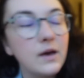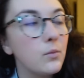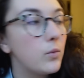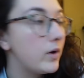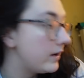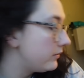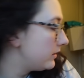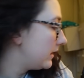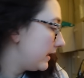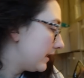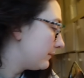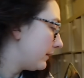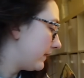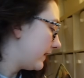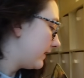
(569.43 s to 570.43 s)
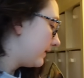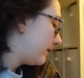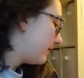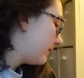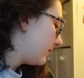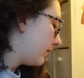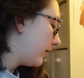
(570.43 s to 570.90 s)
What I really like about
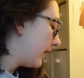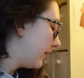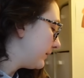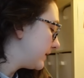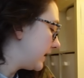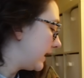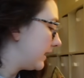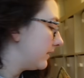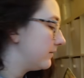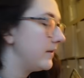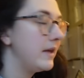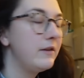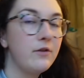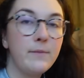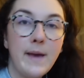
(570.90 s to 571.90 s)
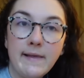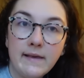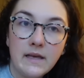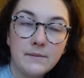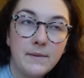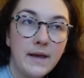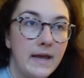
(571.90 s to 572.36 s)
this, sorry, I was saying, it's from
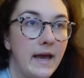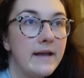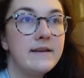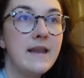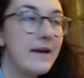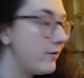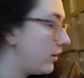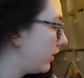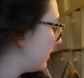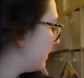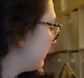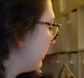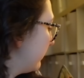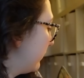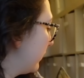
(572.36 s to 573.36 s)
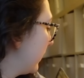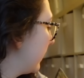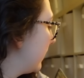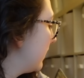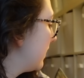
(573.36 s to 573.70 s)
Elliot and May. I'd never heard of them before.